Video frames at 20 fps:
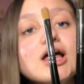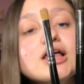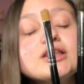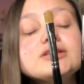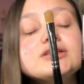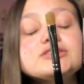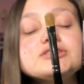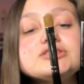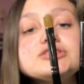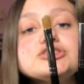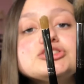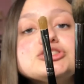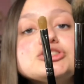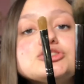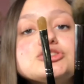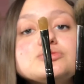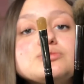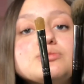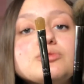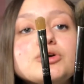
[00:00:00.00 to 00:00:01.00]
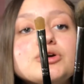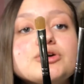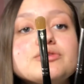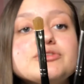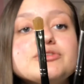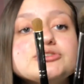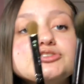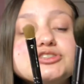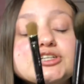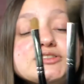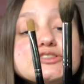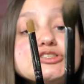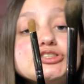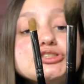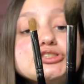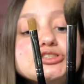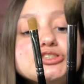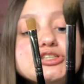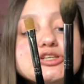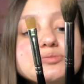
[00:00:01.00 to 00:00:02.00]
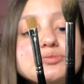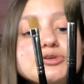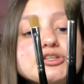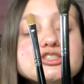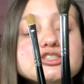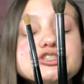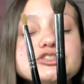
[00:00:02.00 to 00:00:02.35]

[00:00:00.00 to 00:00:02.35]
This is just more of the transition shade brush.